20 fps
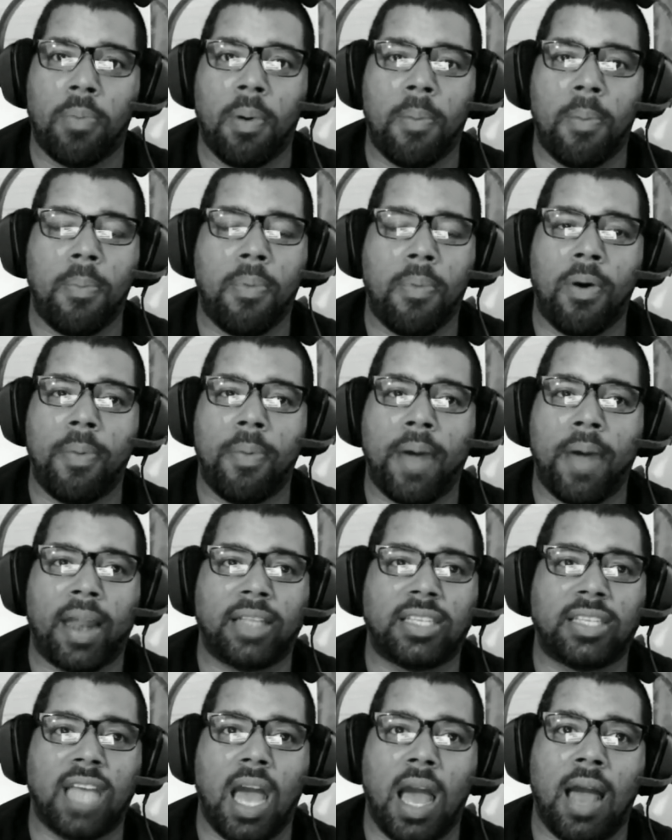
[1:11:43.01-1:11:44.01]
but boy, by
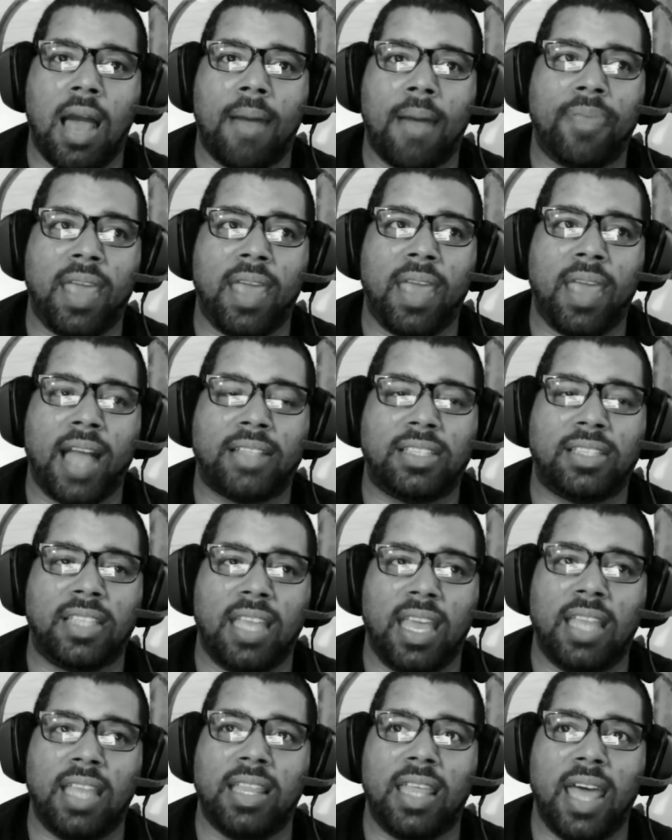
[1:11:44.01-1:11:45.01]
the time they got to the
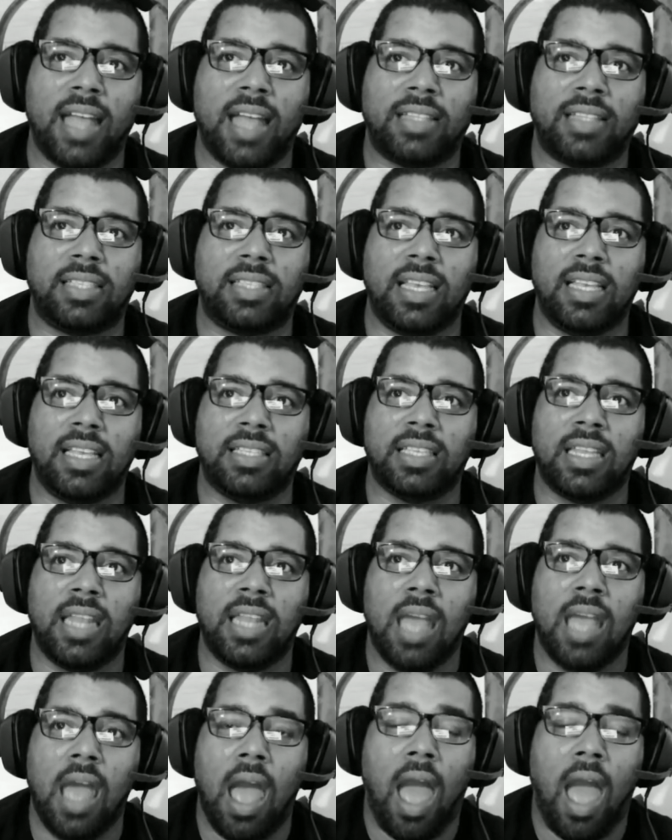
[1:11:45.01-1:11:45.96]
end of that season,